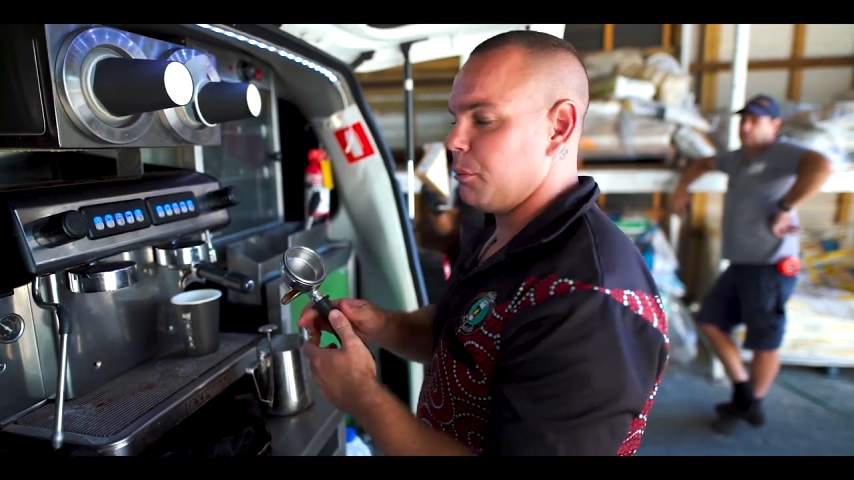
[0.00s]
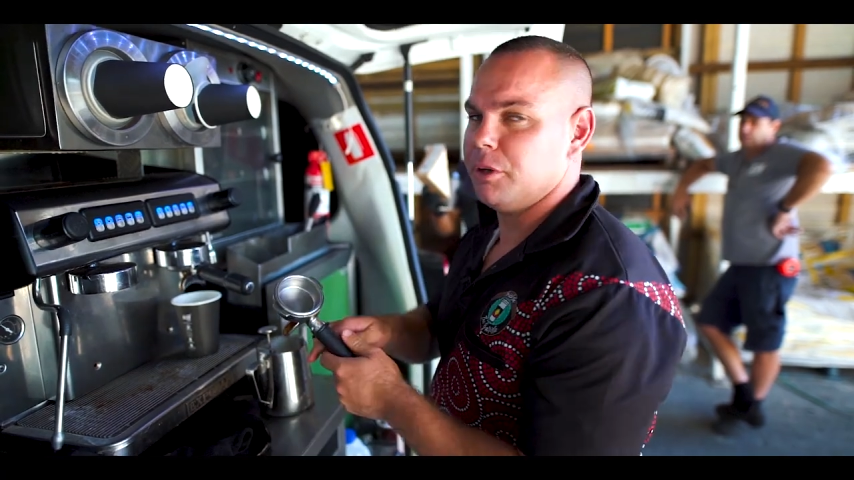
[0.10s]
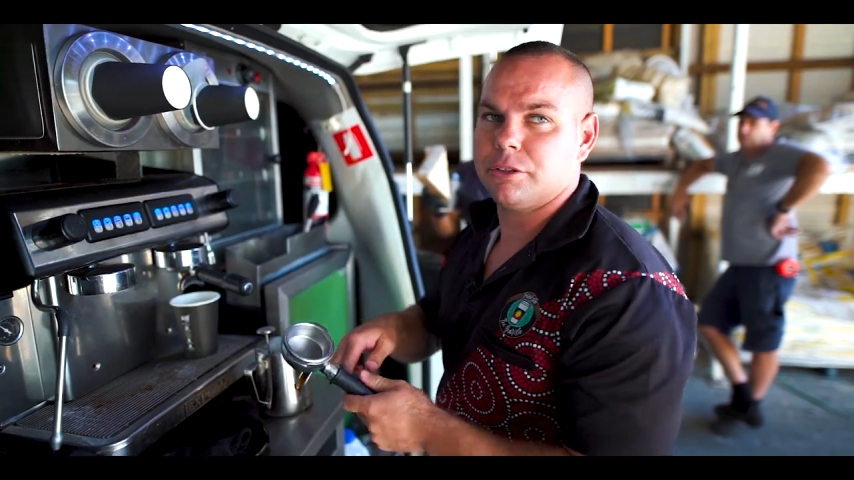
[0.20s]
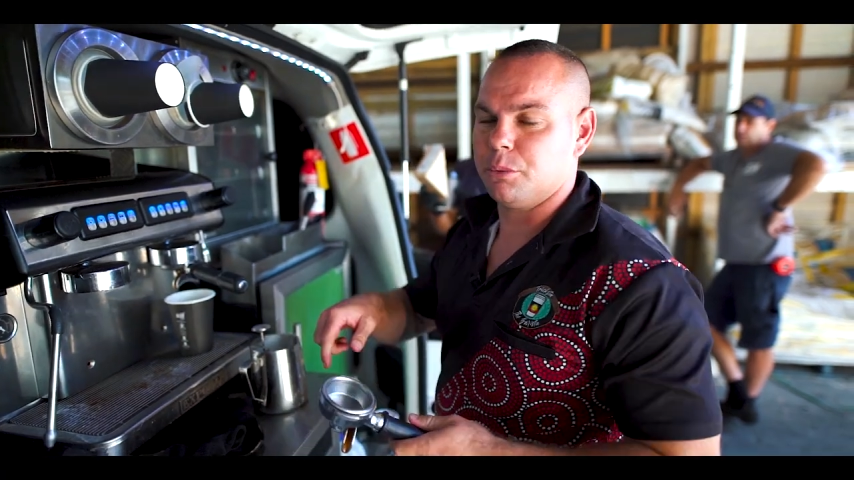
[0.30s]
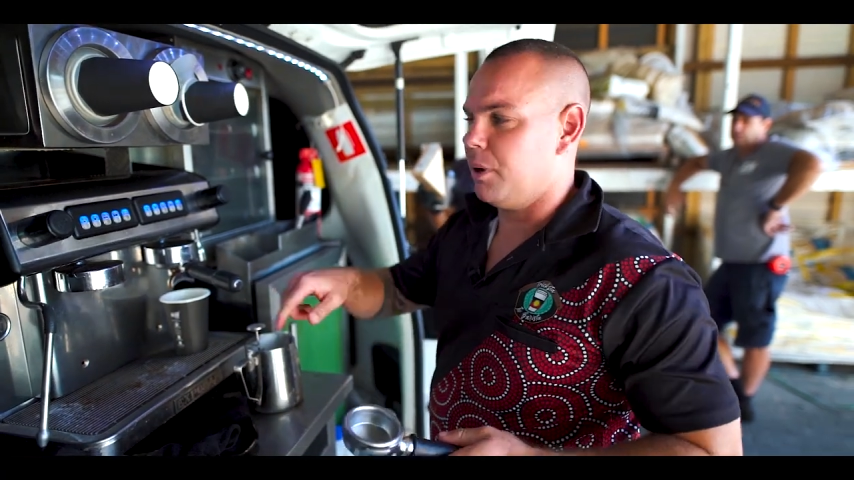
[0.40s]
we
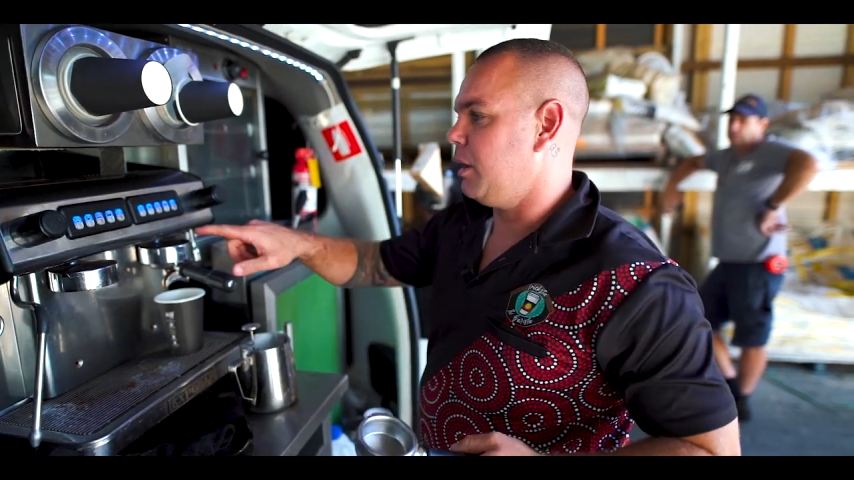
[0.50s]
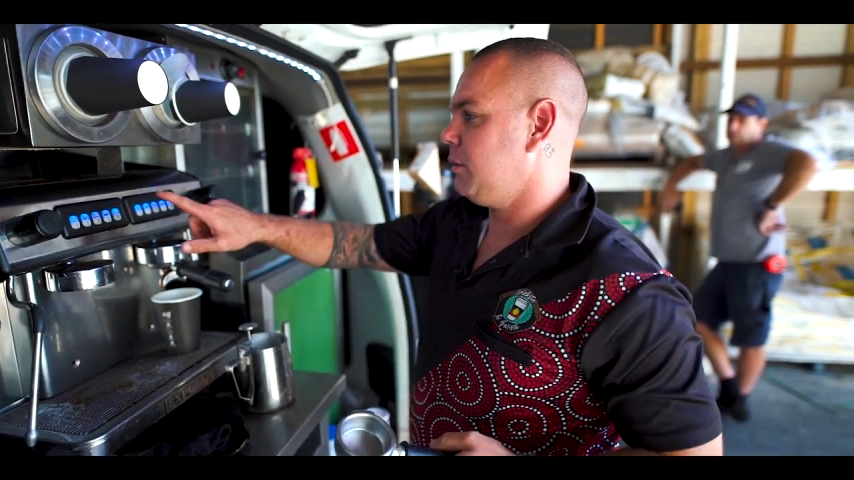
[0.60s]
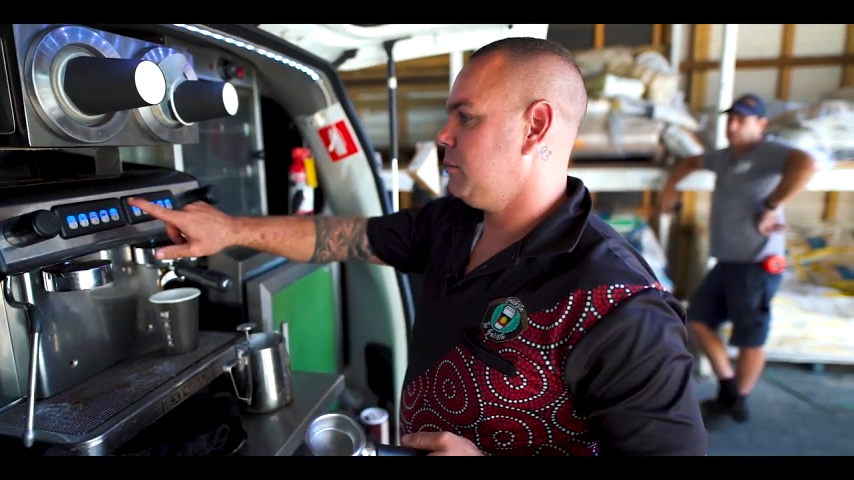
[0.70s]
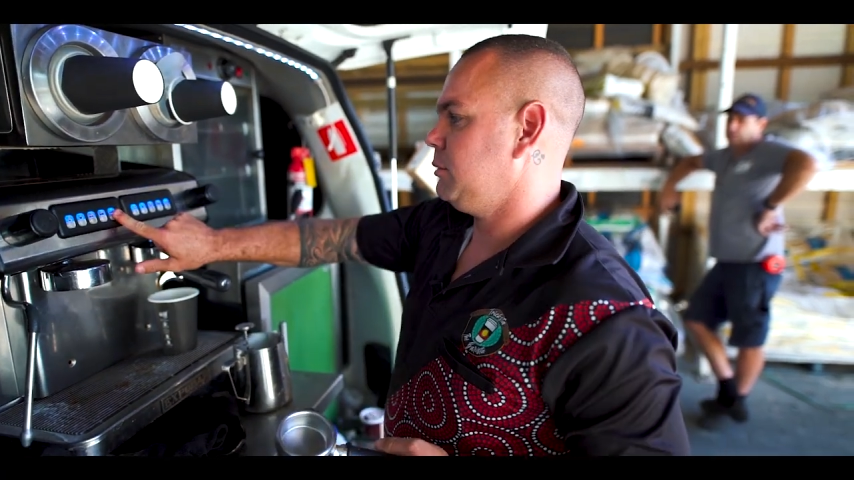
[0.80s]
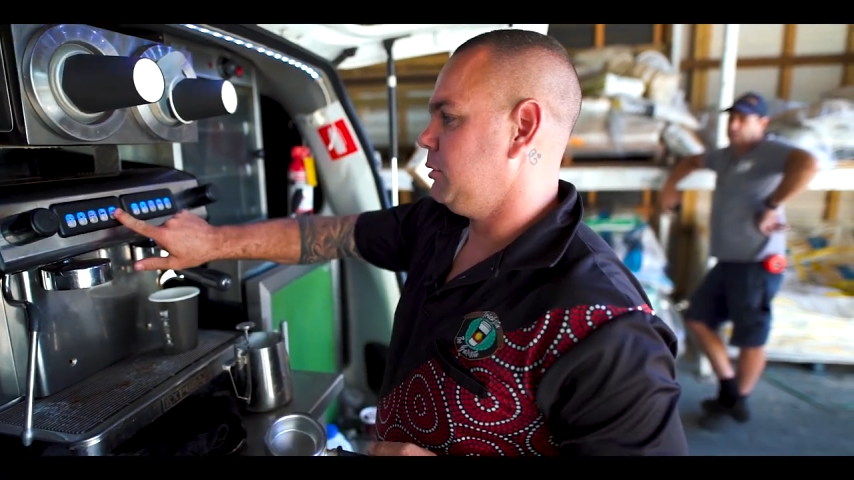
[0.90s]
used to
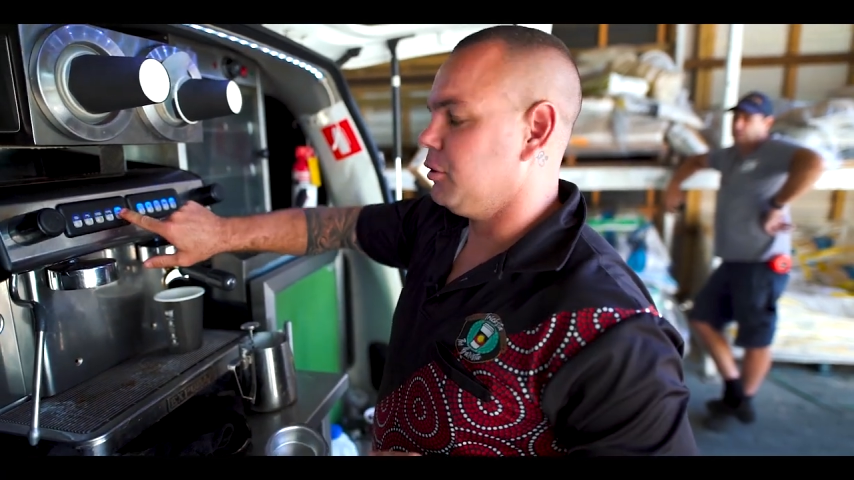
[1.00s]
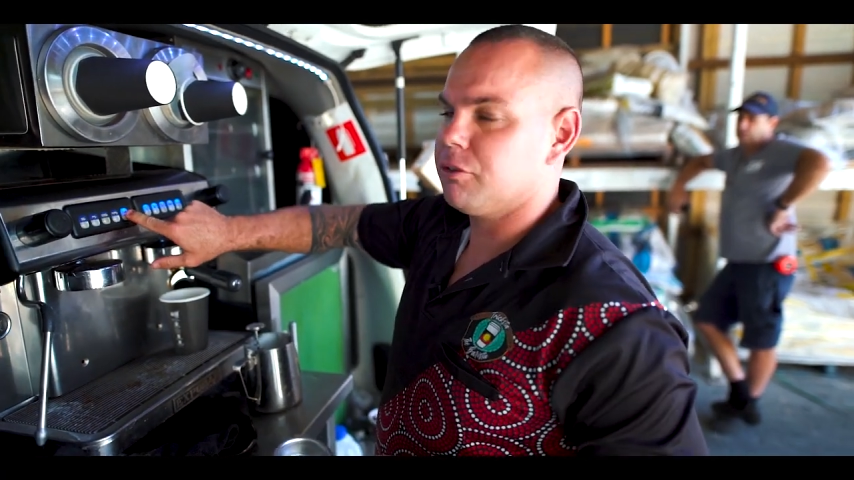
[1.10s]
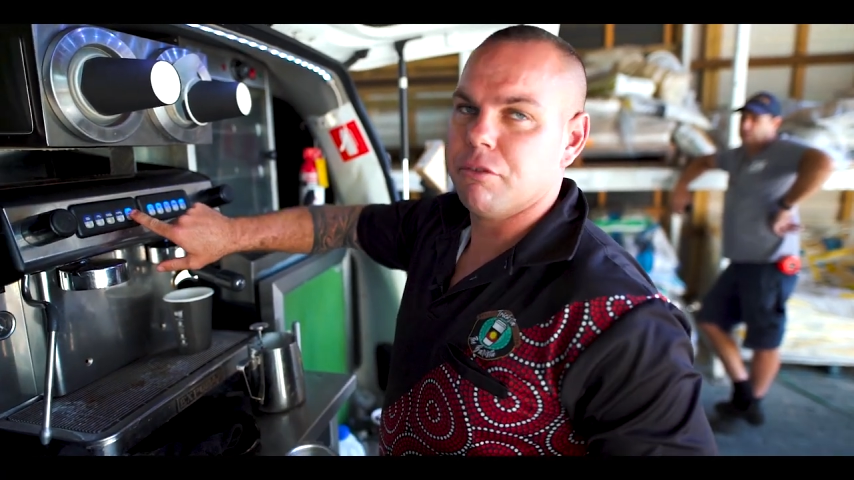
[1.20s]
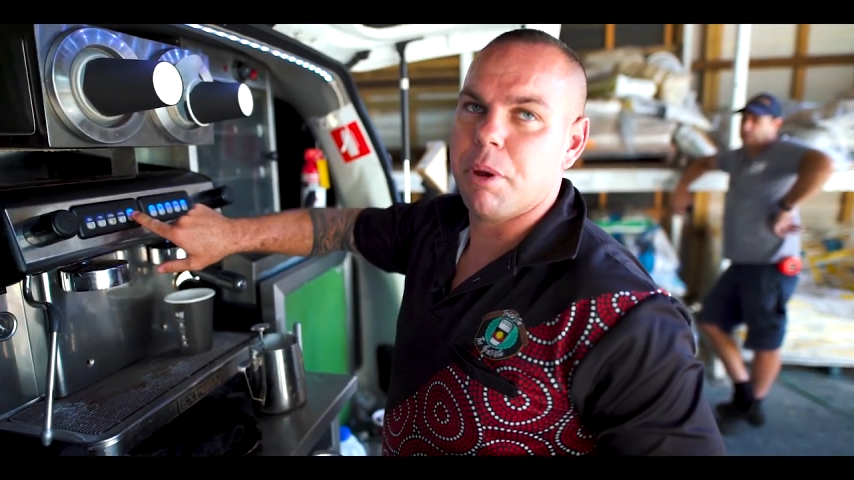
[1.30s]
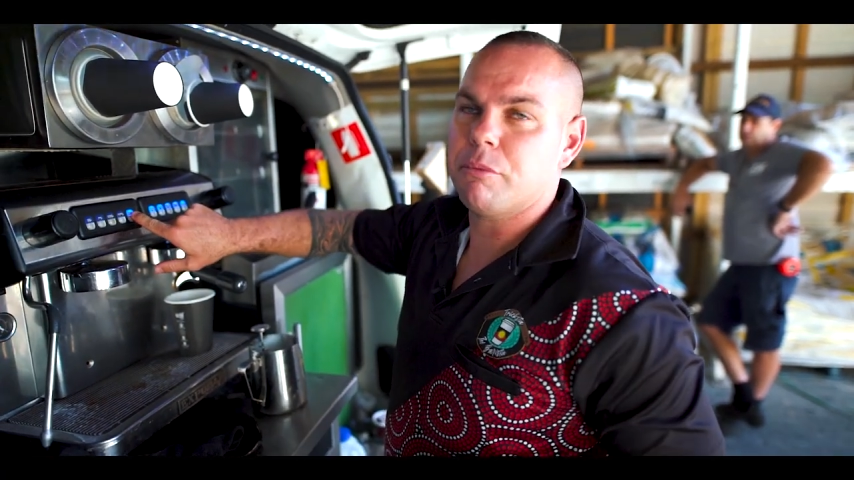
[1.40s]

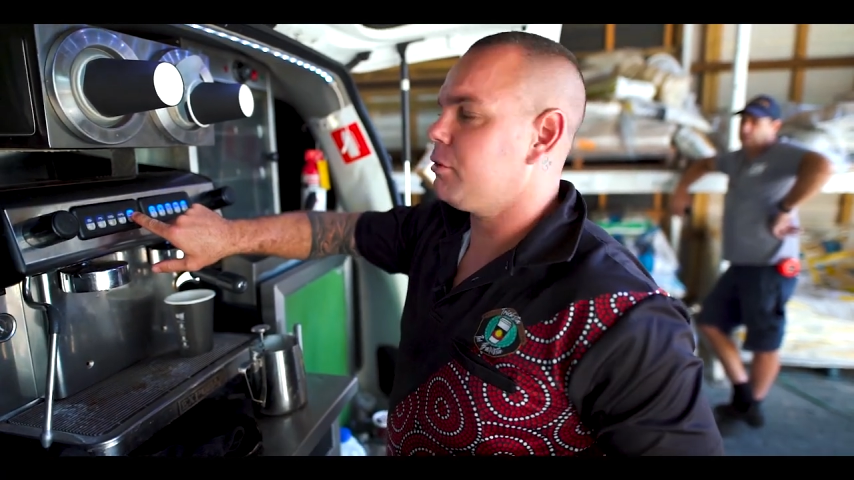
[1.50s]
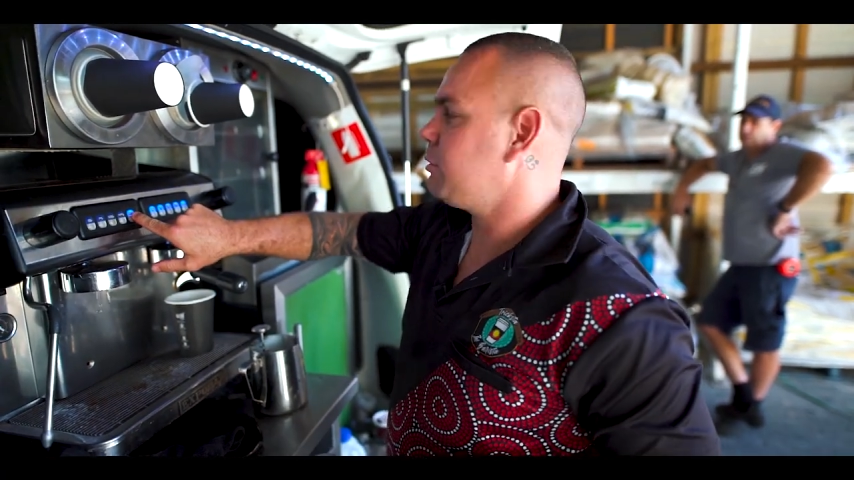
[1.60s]
remember